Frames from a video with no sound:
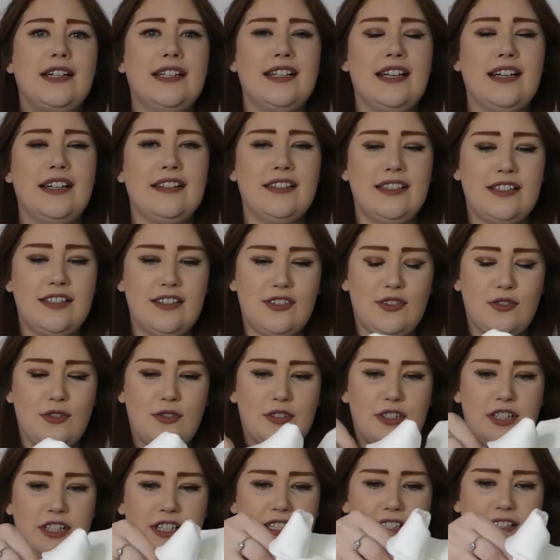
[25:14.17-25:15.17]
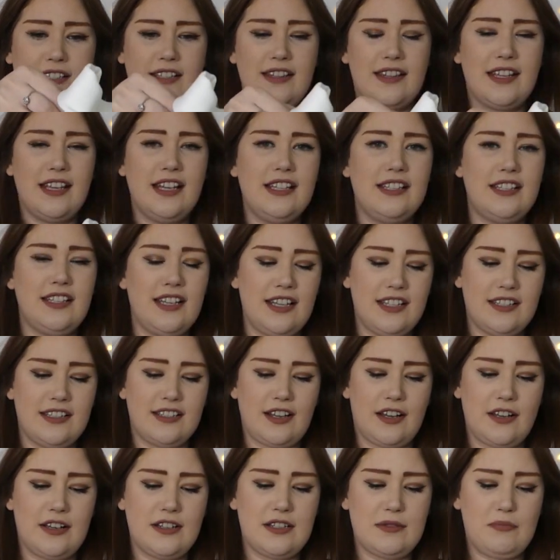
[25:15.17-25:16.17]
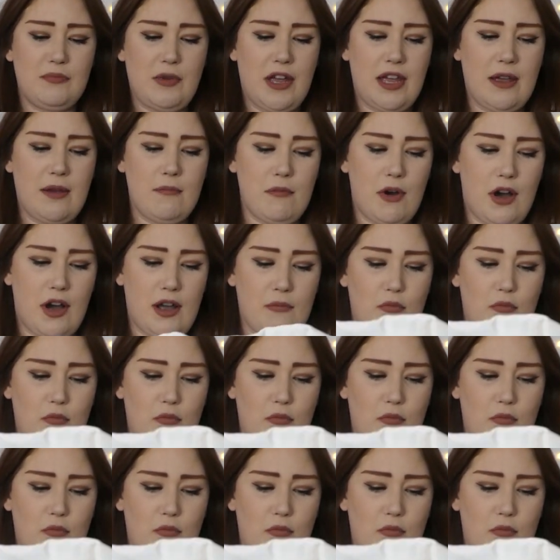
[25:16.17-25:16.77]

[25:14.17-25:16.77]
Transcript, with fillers: it now. This is gorgeous. This is going to be my